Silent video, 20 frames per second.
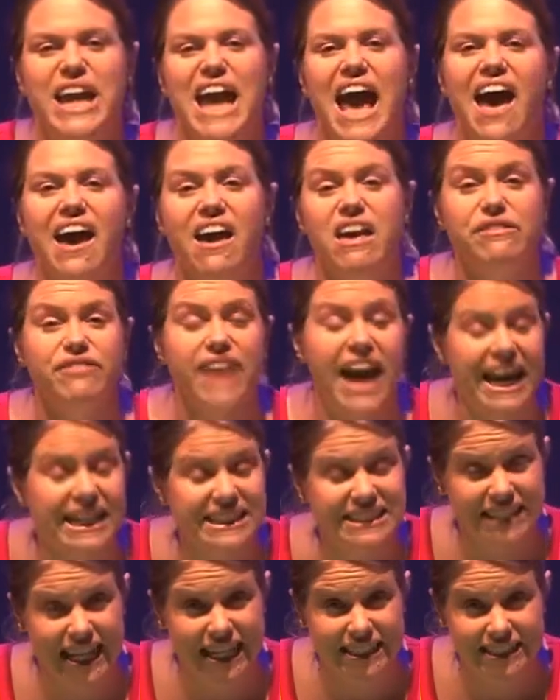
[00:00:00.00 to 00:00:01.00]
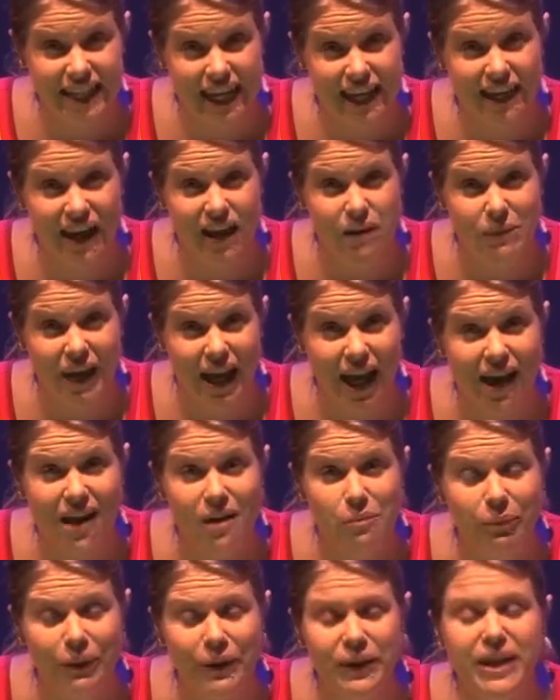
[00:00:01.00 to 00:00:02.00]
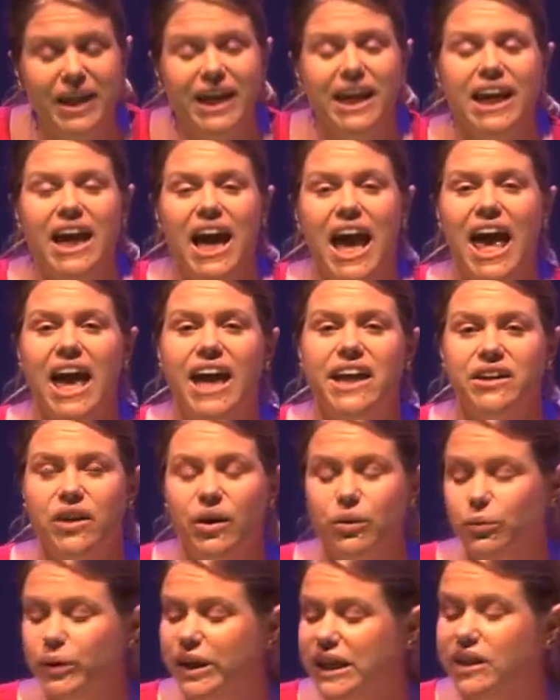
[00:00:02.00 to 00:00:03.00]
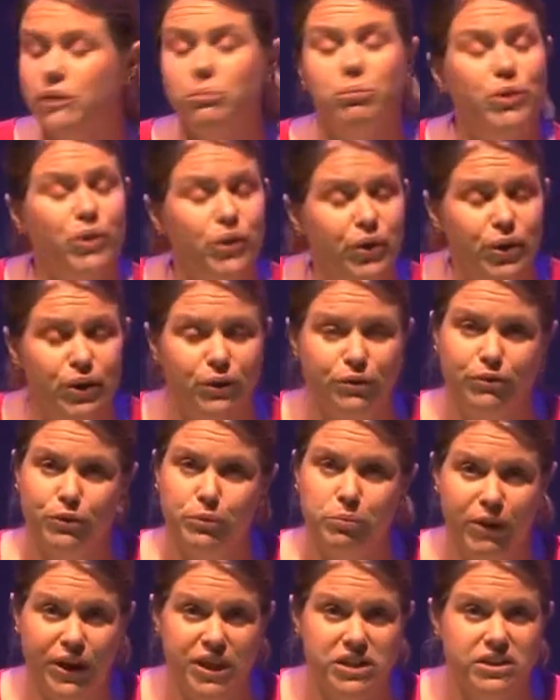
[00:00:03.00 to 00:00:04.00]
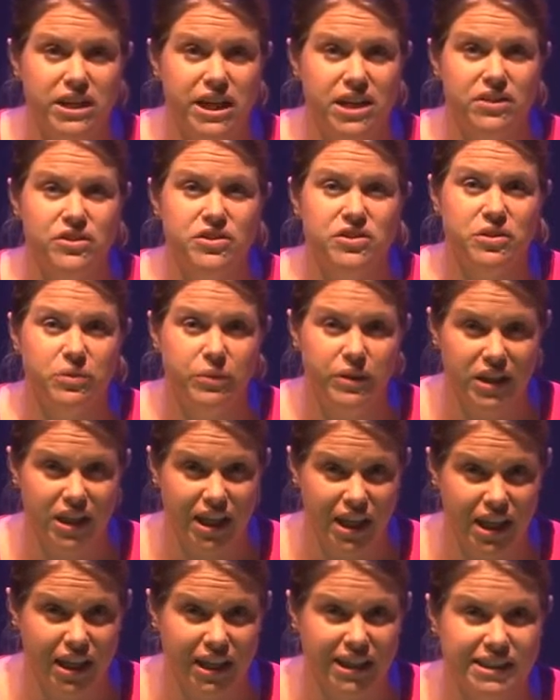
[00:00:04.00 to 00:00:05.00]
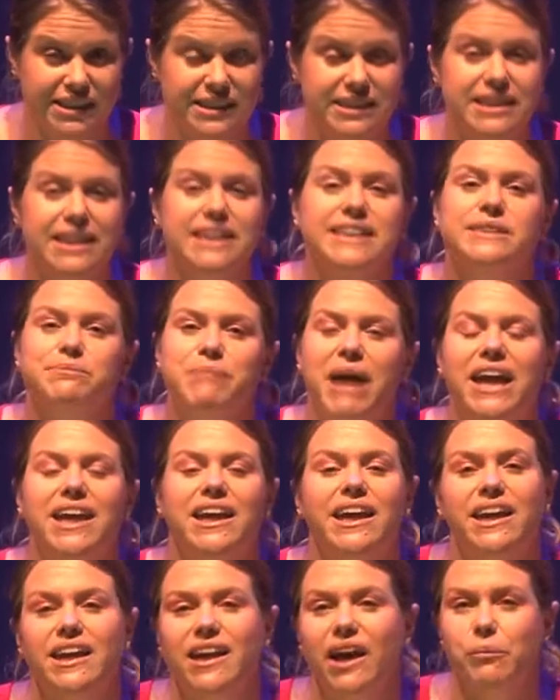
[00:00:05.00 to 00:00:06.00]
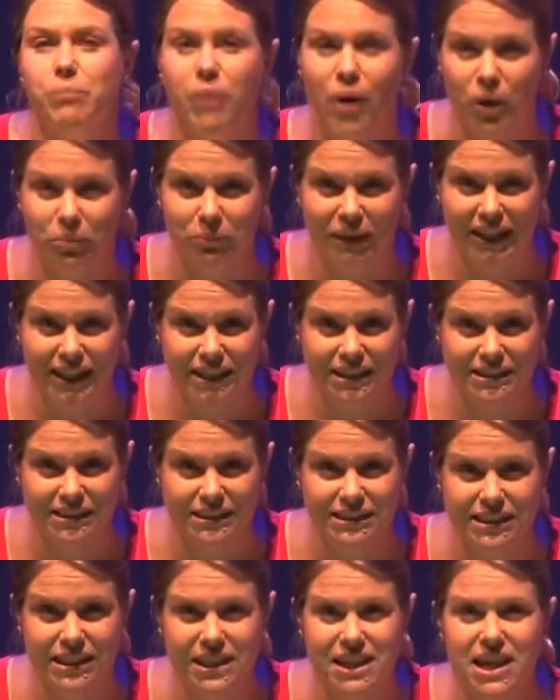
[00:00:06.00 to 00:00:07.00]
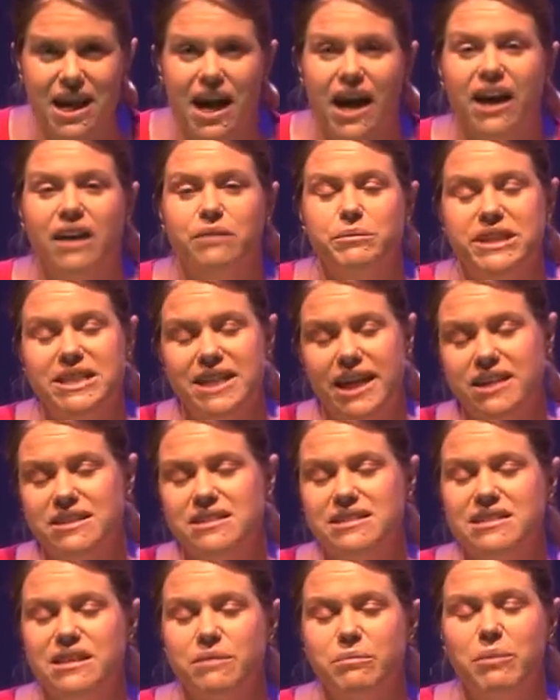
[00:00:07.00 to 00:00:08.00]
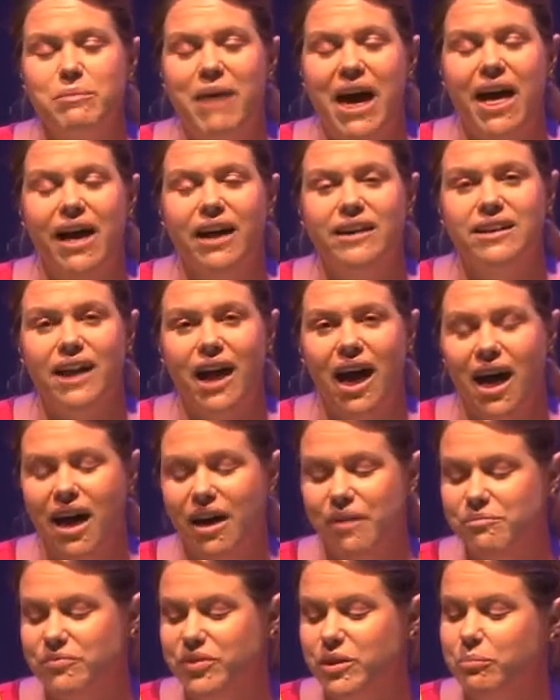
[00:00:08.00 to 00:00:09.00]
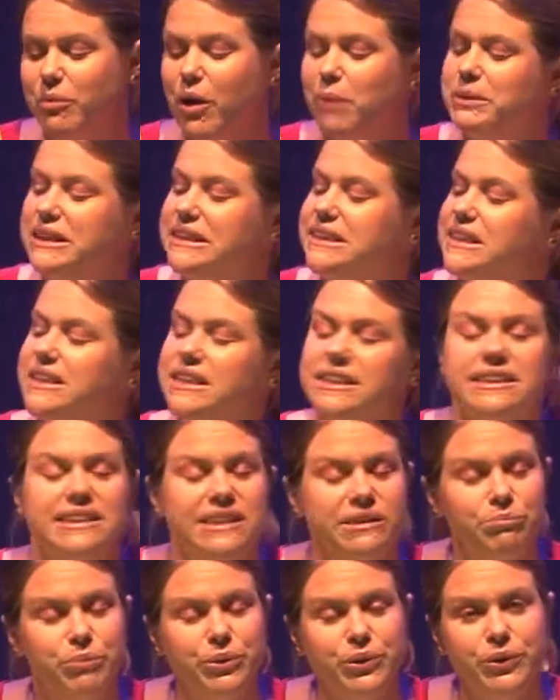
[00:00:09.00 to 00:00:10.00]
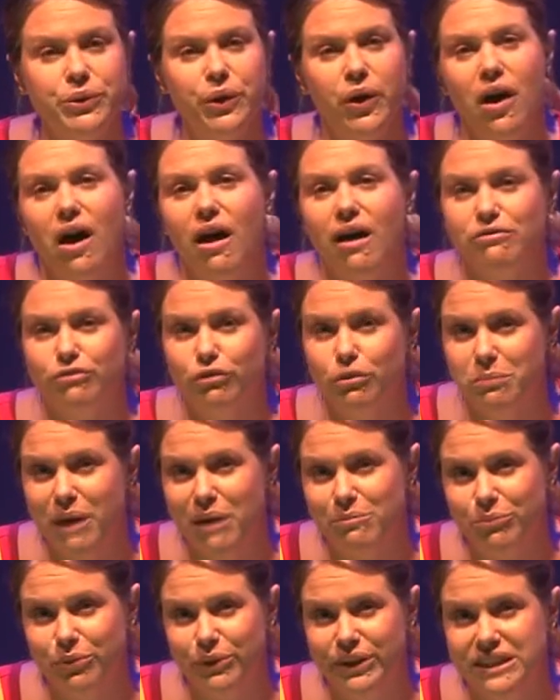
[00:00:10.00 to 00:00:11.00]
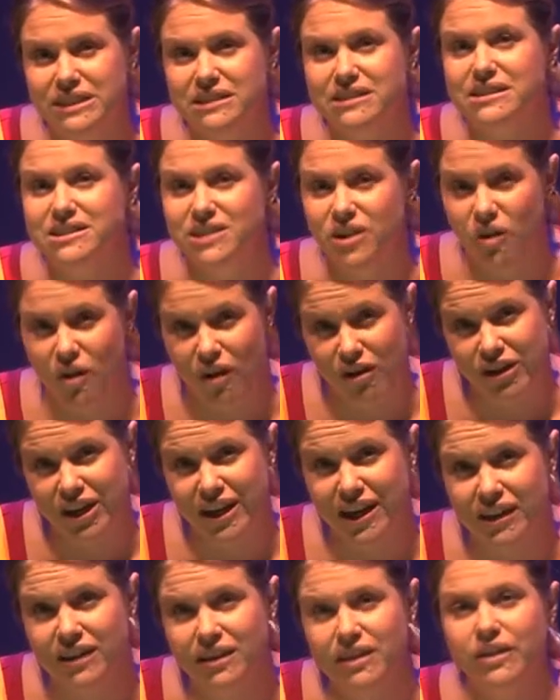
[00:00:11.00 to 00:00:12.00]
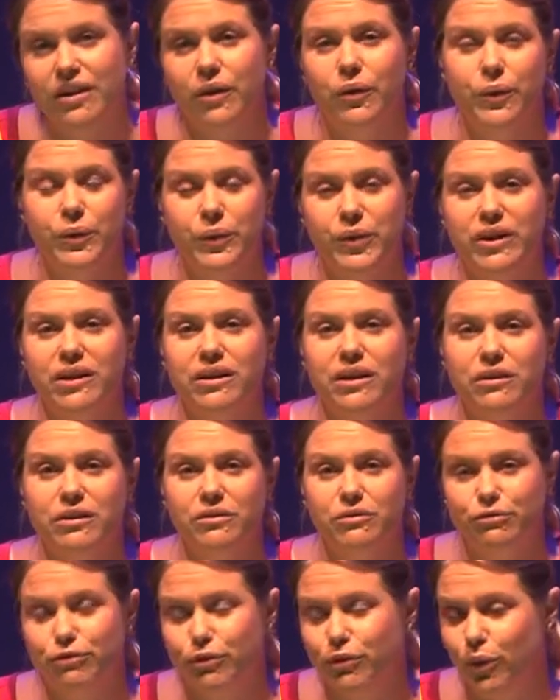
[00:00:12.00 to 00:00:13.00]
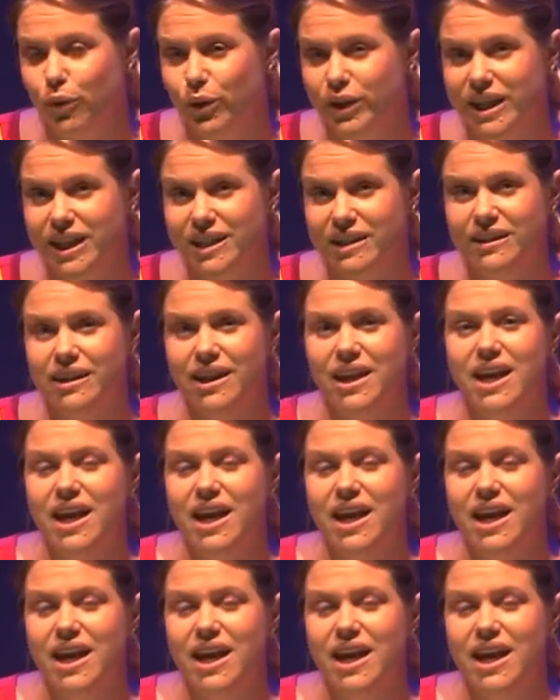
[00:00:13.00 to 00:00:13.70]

have ANZAC Day coming up, and a really beautiful project to do with the kids is making poppies. It teaches them about the poppies are the symbol of remembrance to honour all the fallen